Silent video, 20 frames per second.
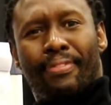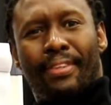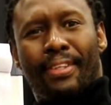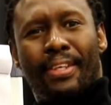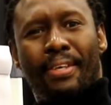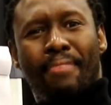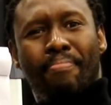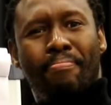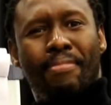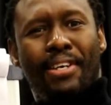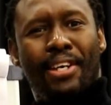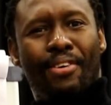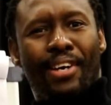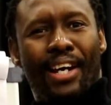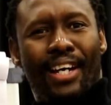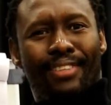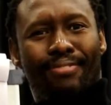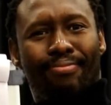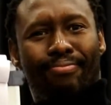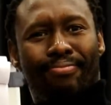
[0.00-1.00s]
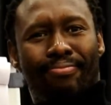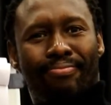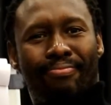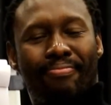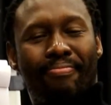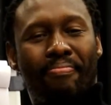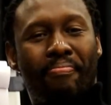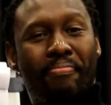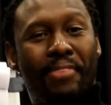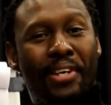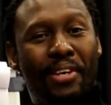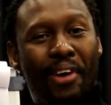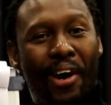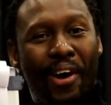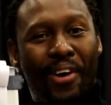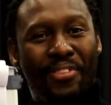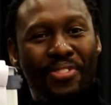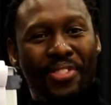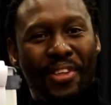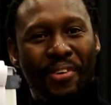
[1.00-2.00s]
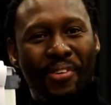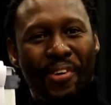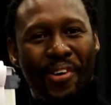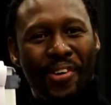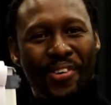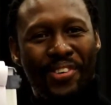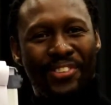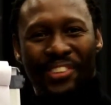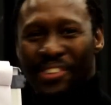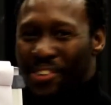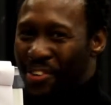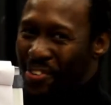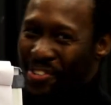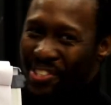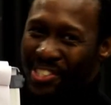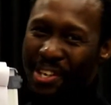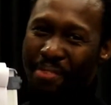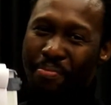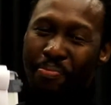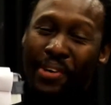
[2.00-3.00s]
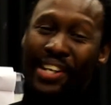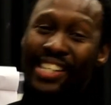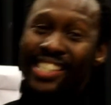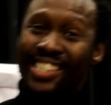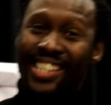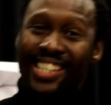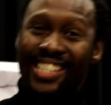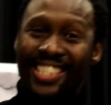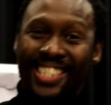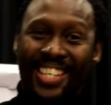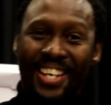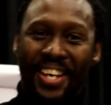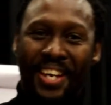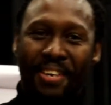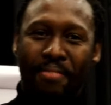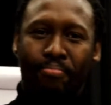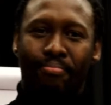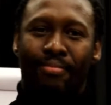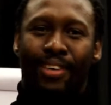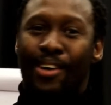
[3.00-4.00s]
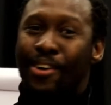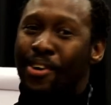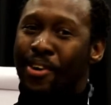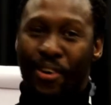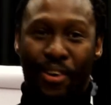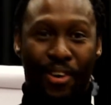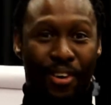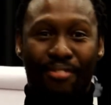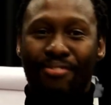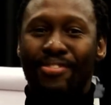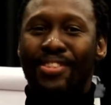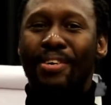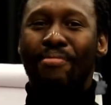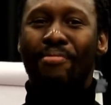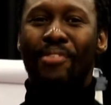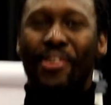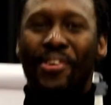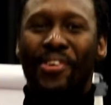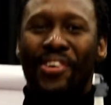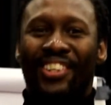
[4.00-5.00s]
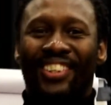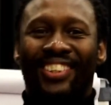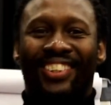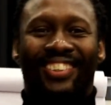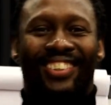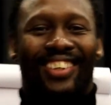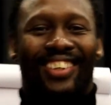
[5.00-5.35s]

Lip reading: Mirror. Mirror on the wall. Who's the prettiest there of them all?